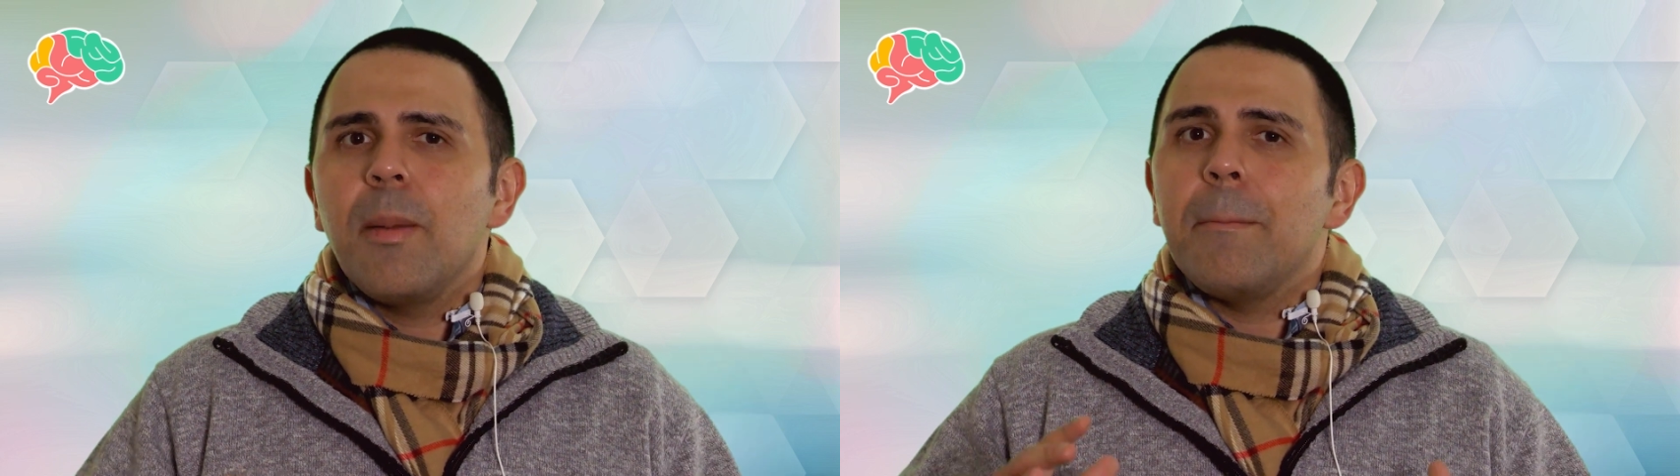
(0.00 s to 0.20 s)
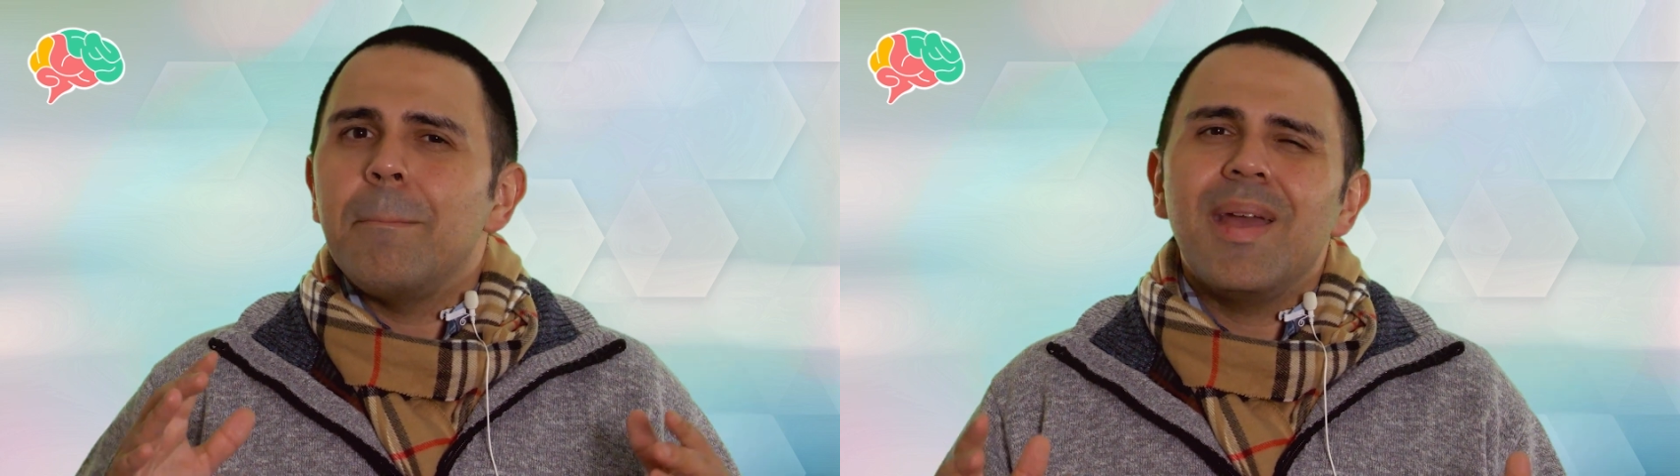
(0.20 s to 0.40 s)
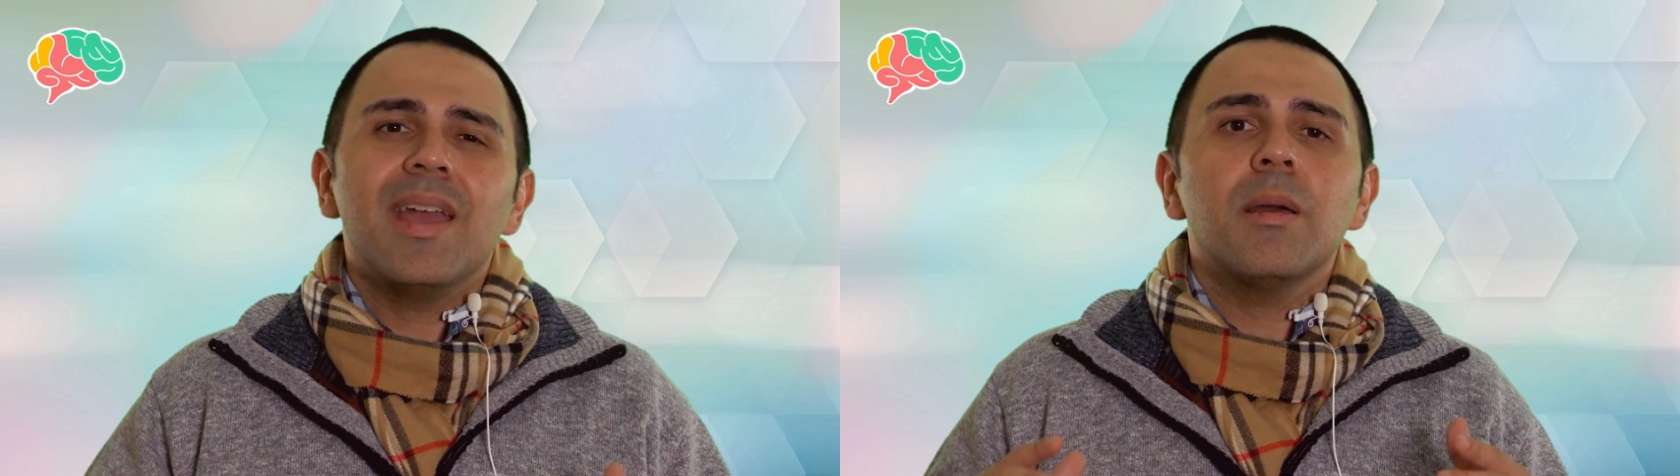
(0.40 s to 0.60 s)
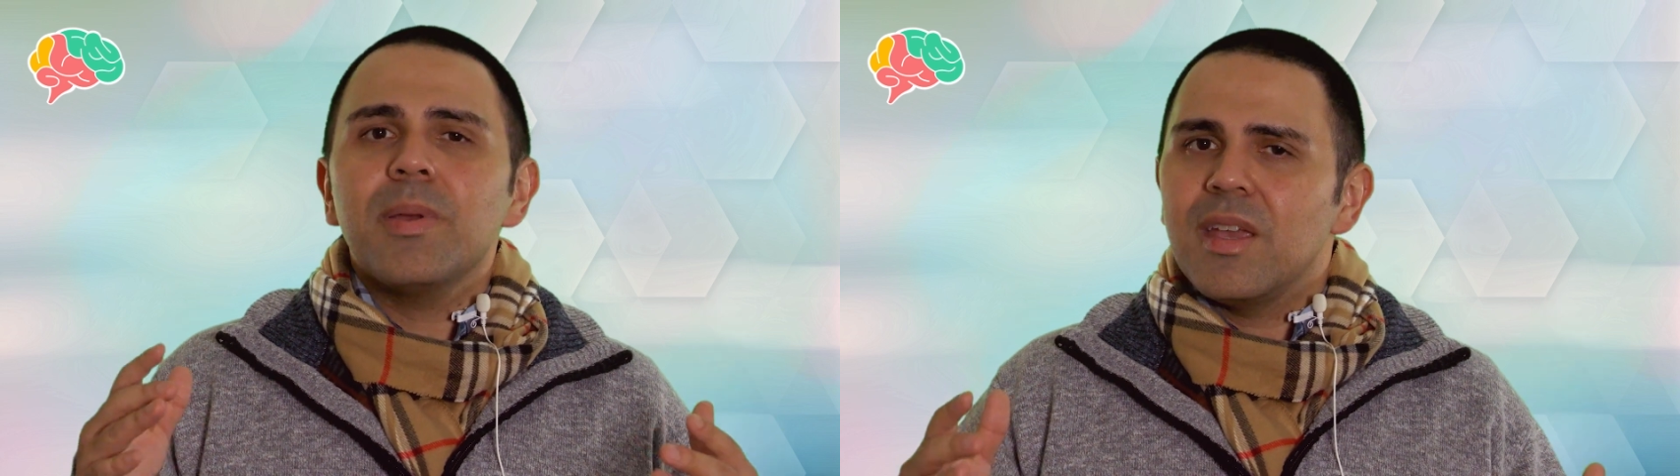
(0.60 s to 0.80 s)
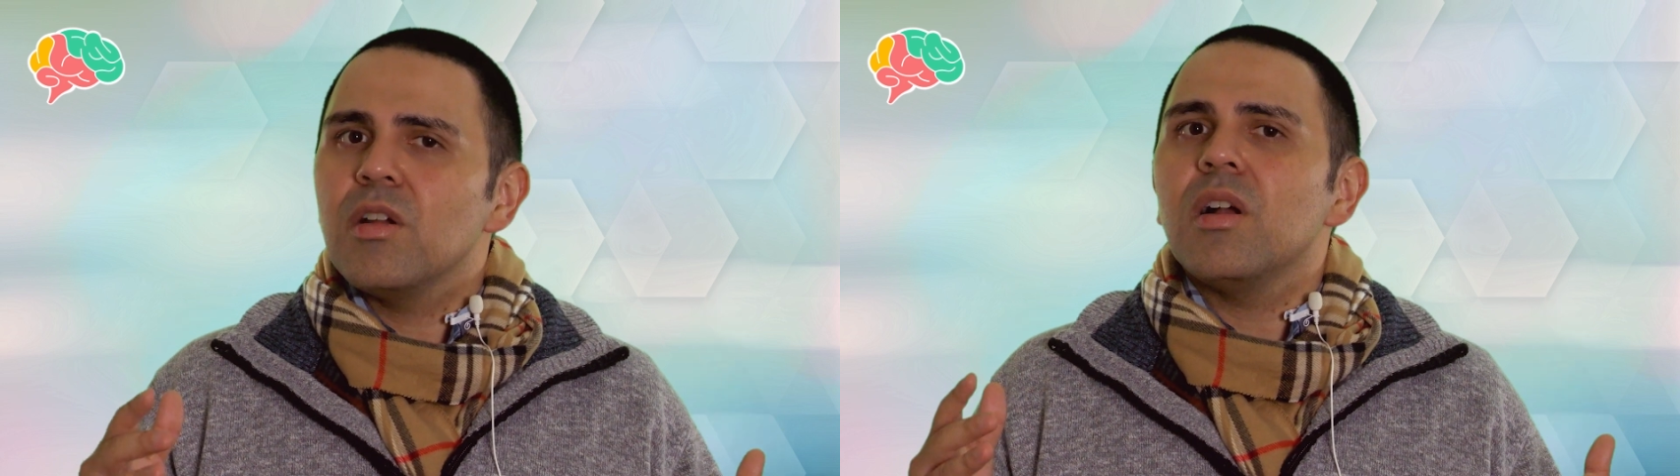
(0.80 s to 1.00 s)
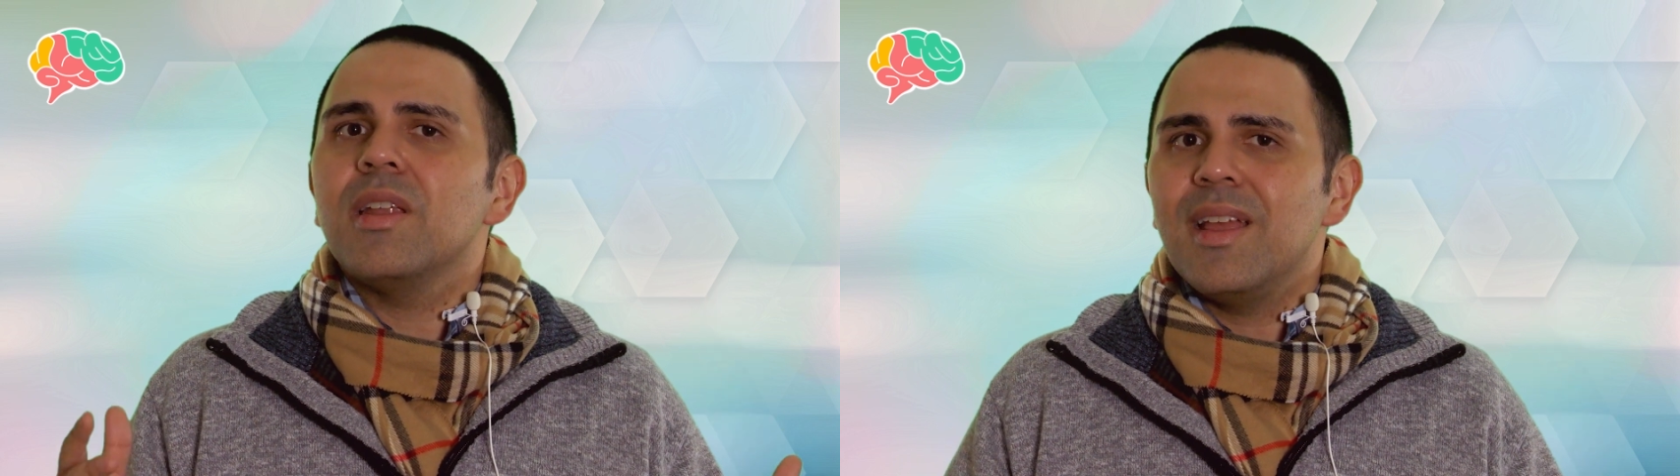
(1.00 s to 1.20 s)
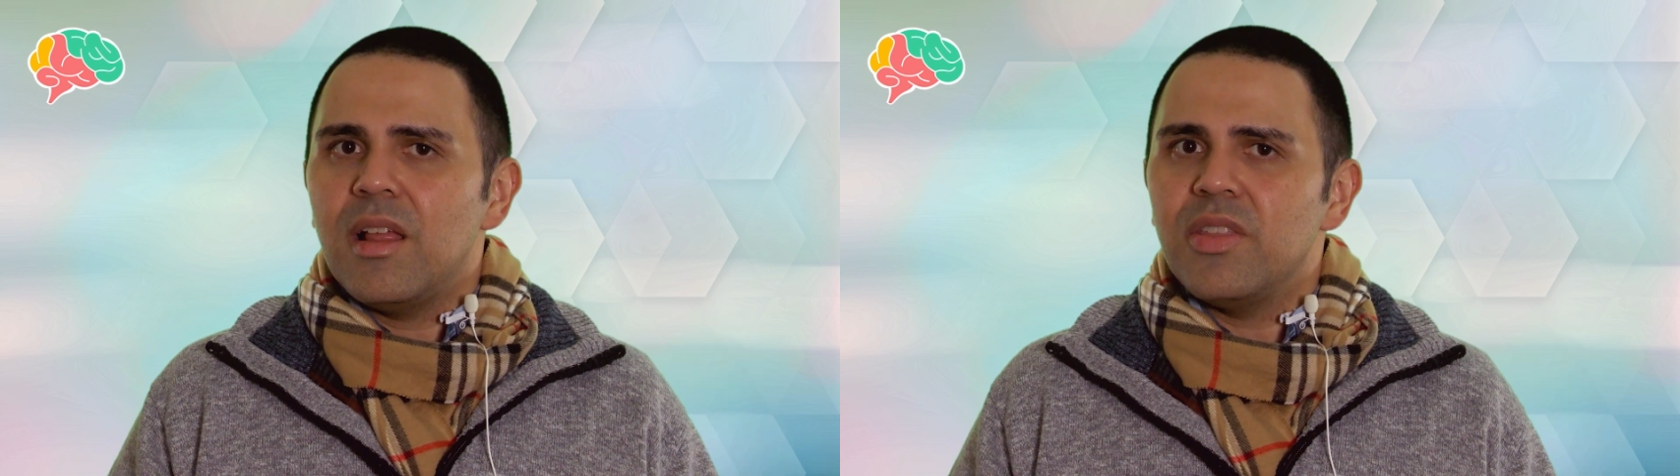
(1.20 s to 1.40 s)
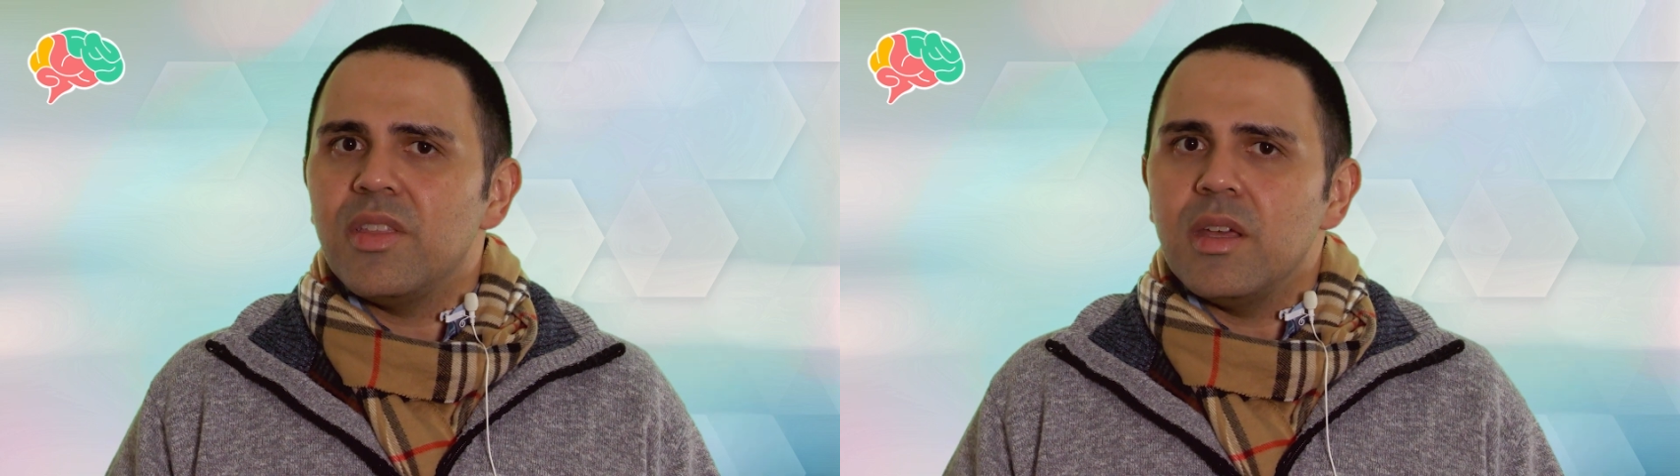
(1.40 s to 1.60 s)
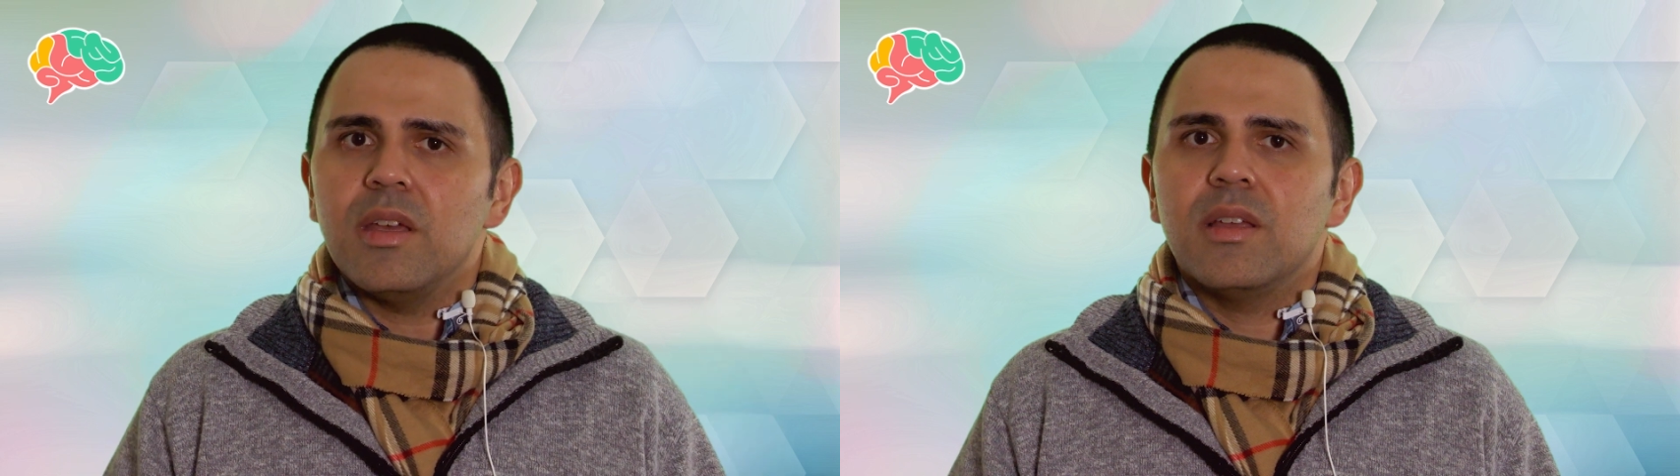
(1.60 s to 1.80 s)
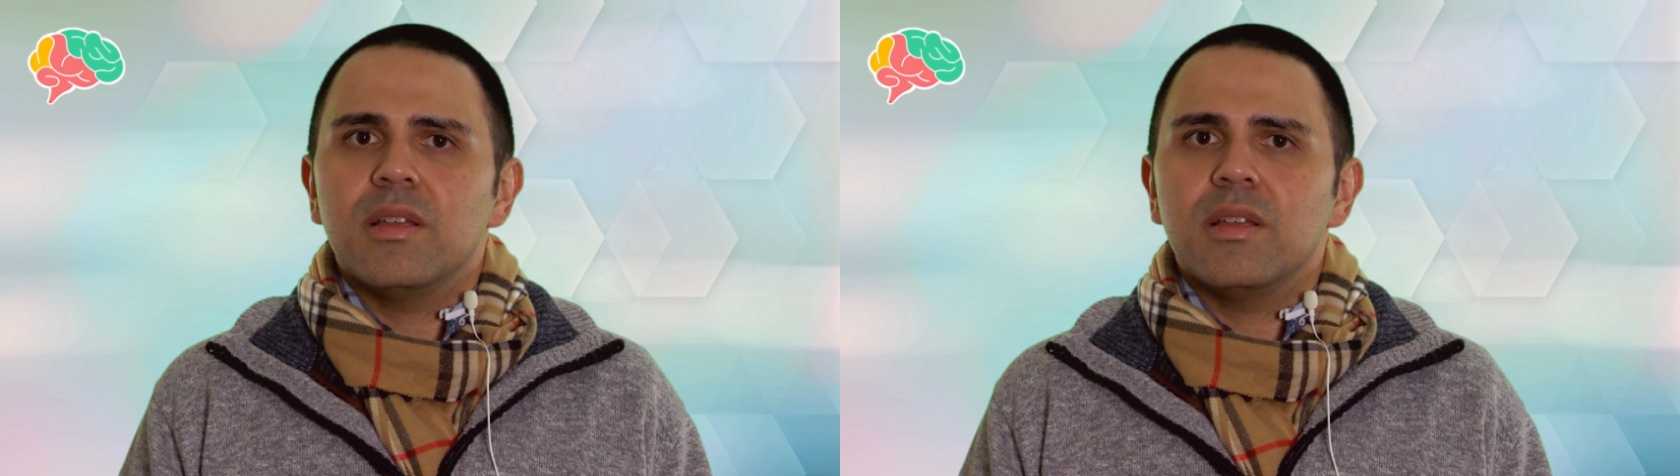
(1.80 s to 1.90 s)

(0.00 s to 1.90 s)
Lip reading: may appear unhealthy.